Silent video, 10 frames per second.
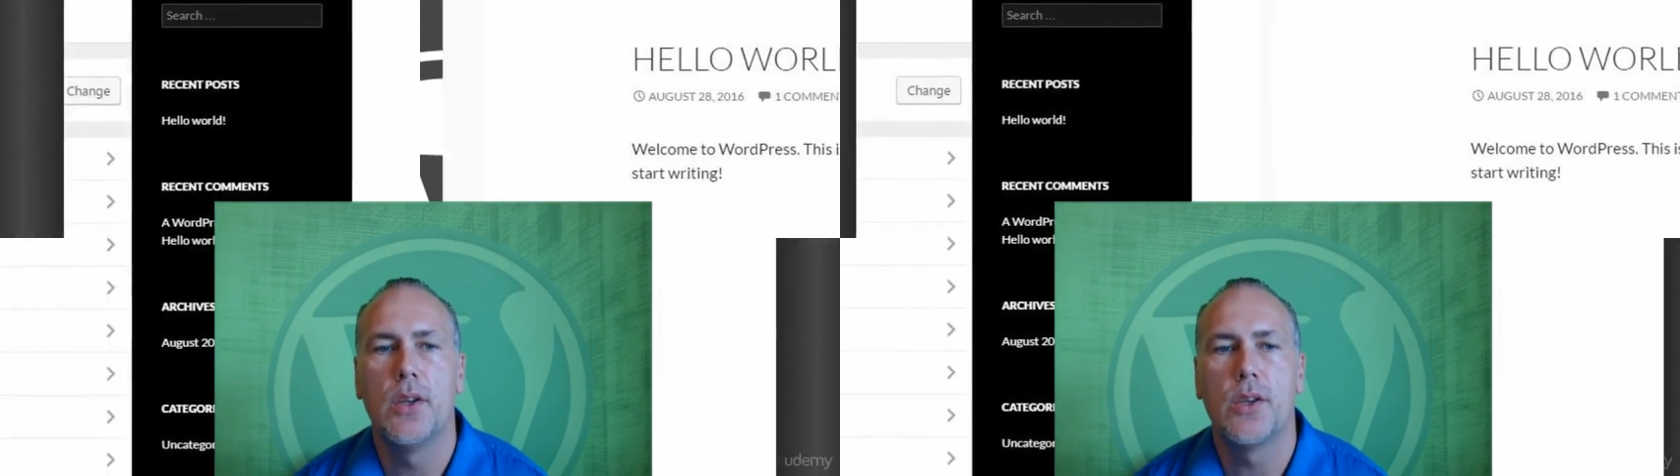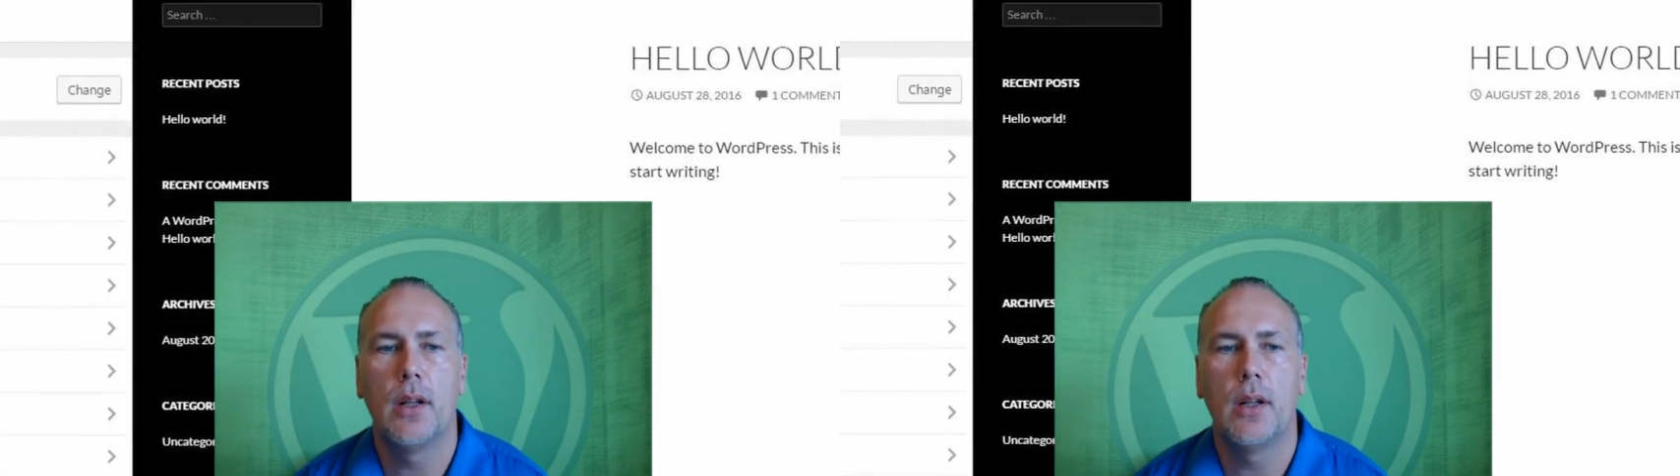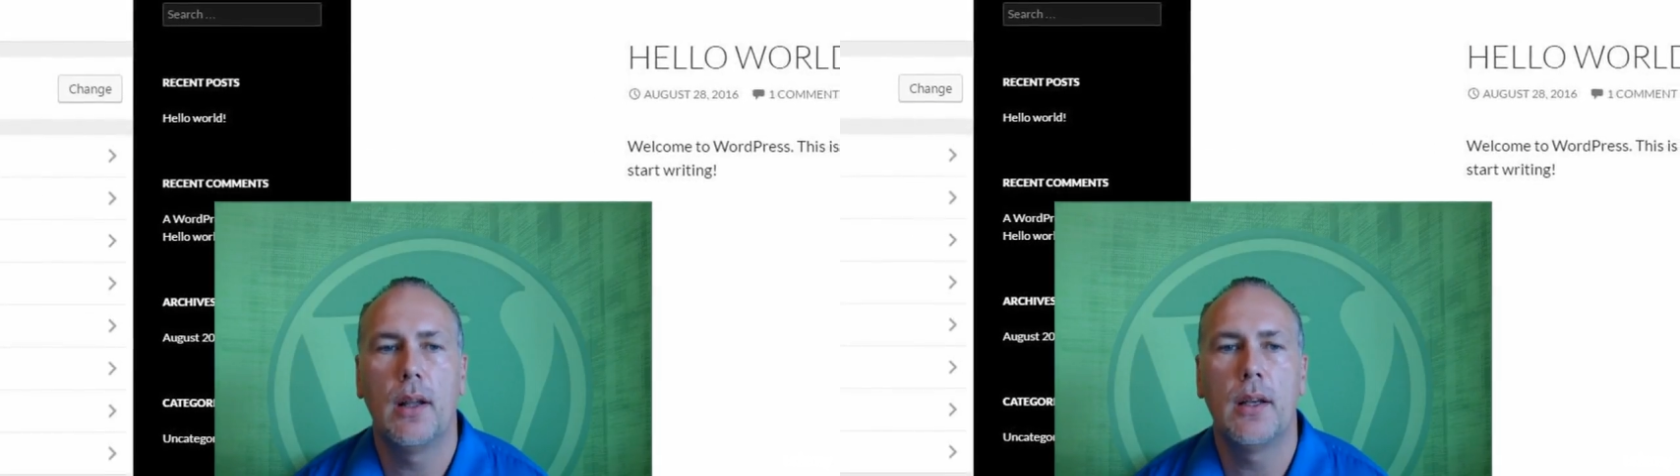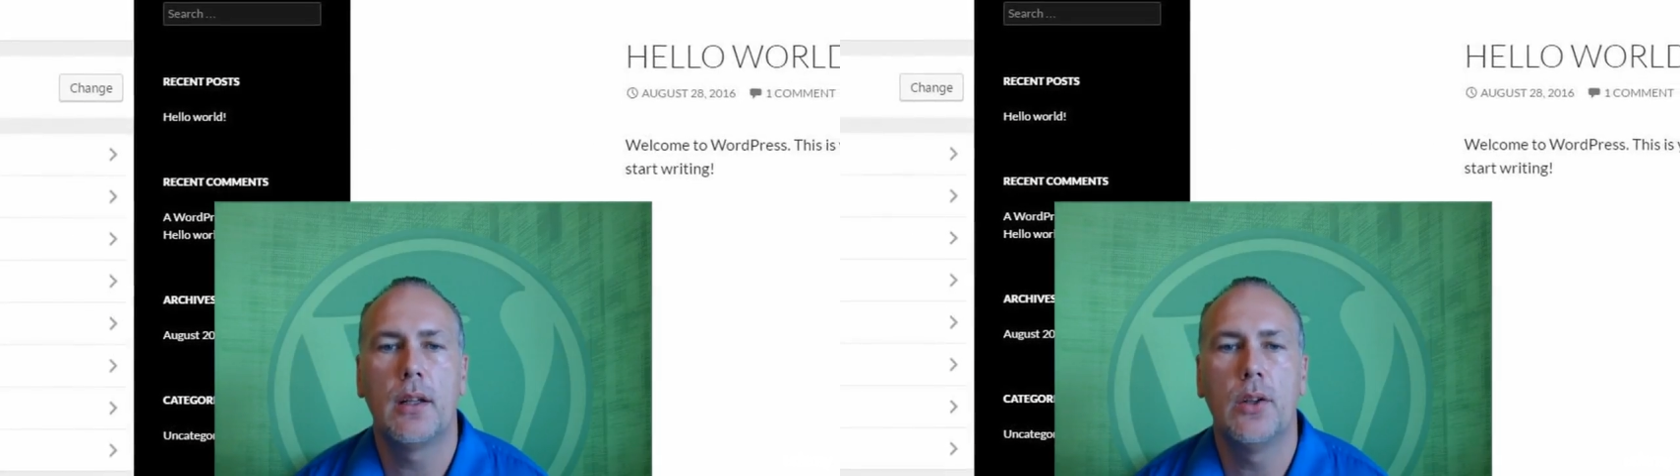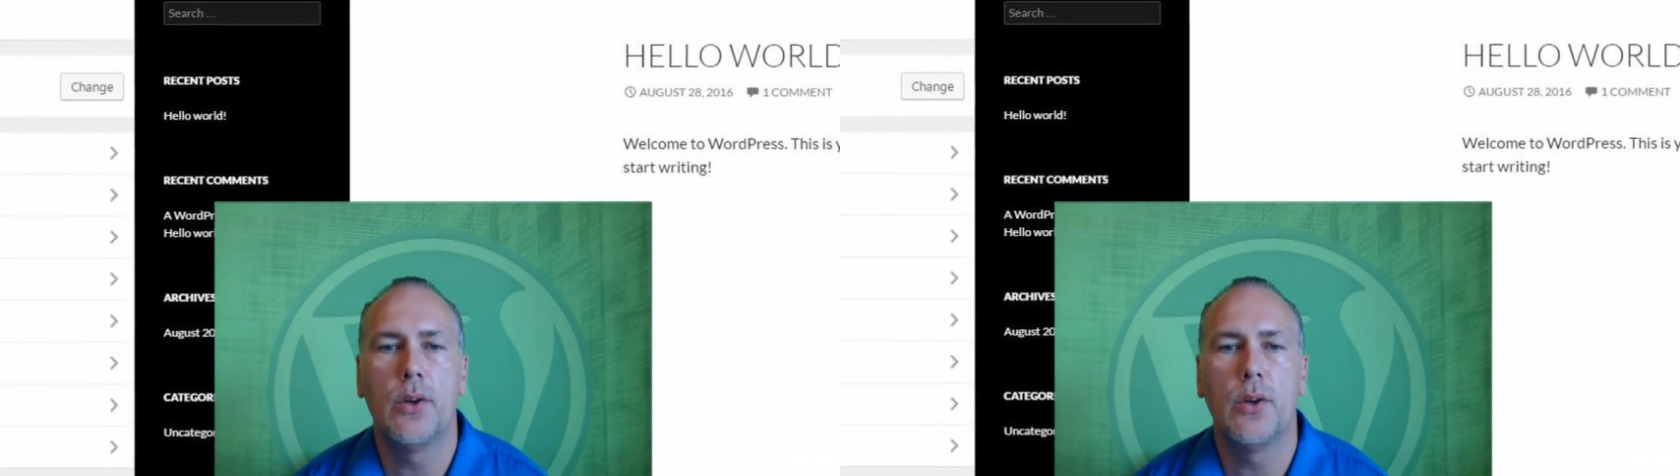So it
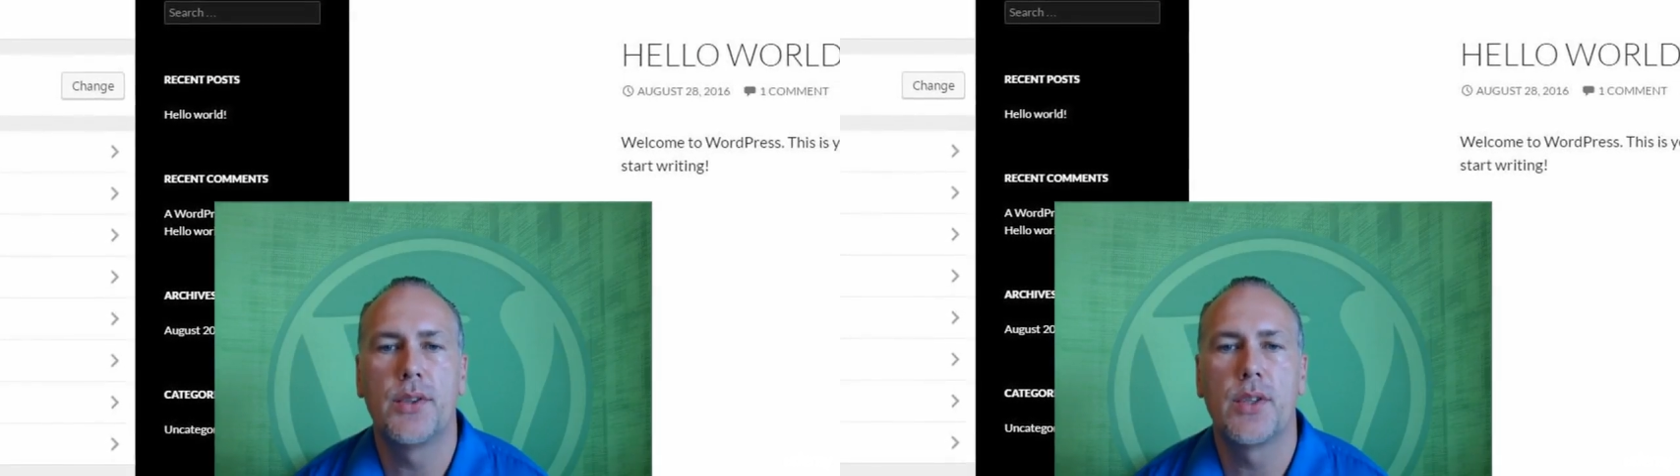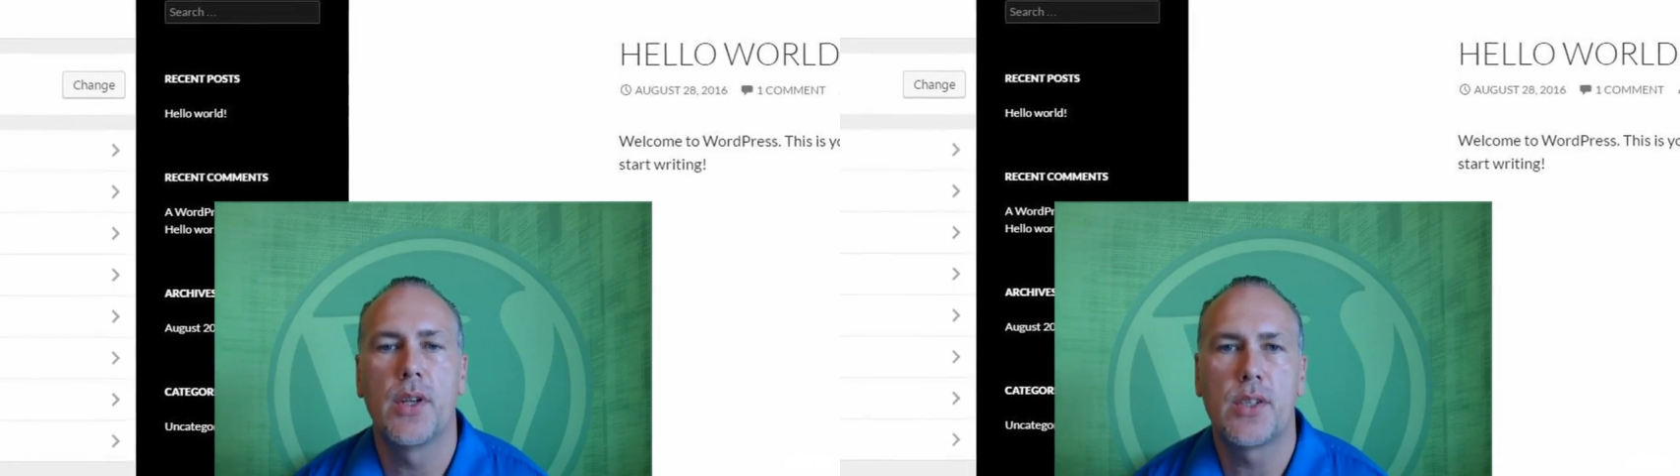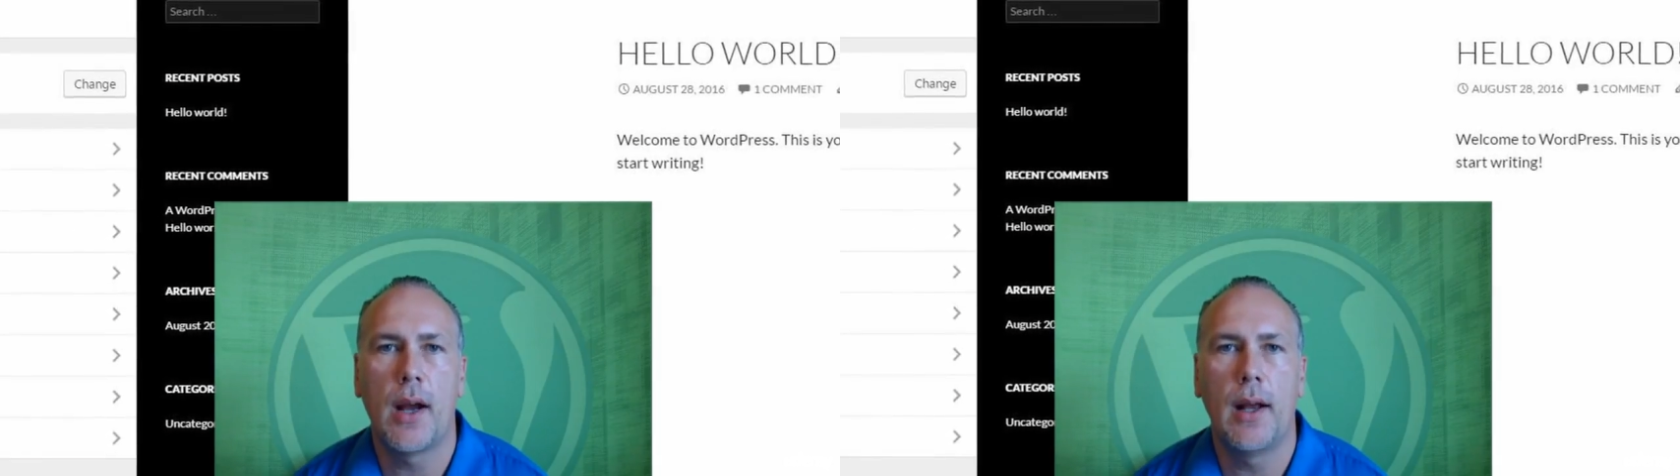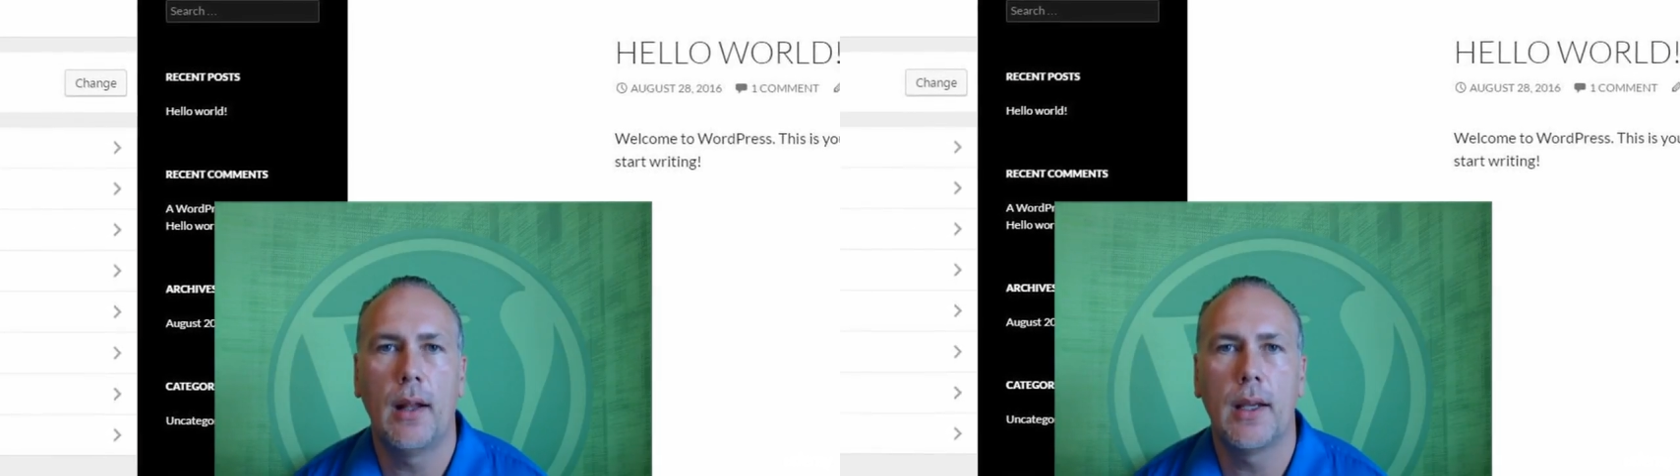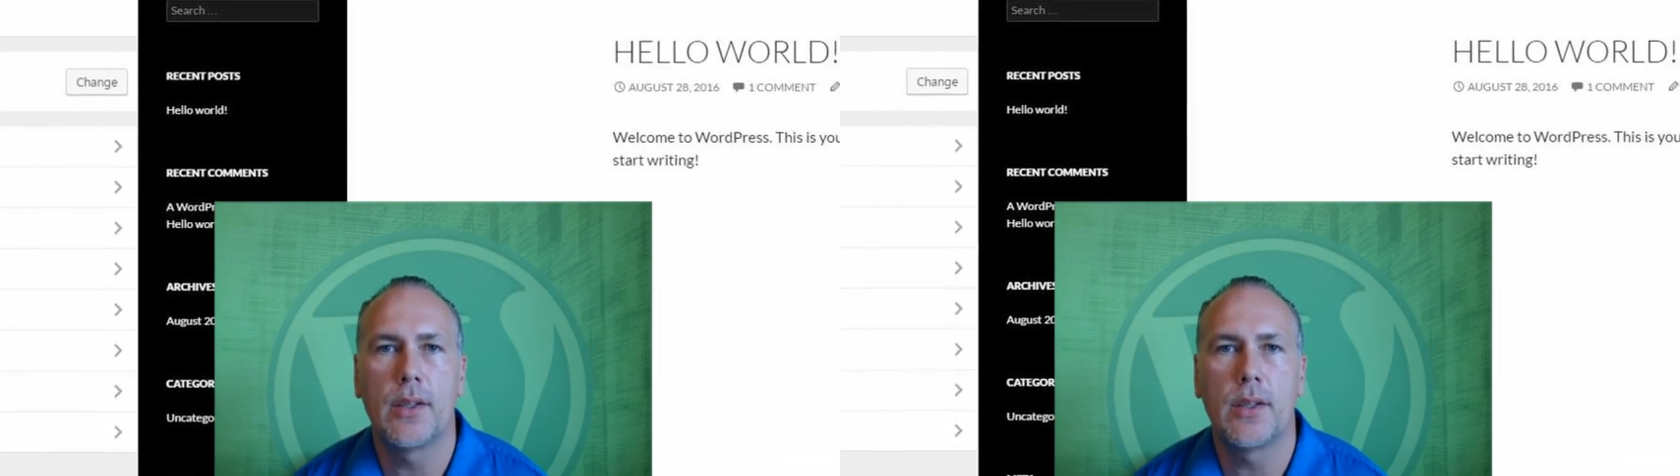includes styling.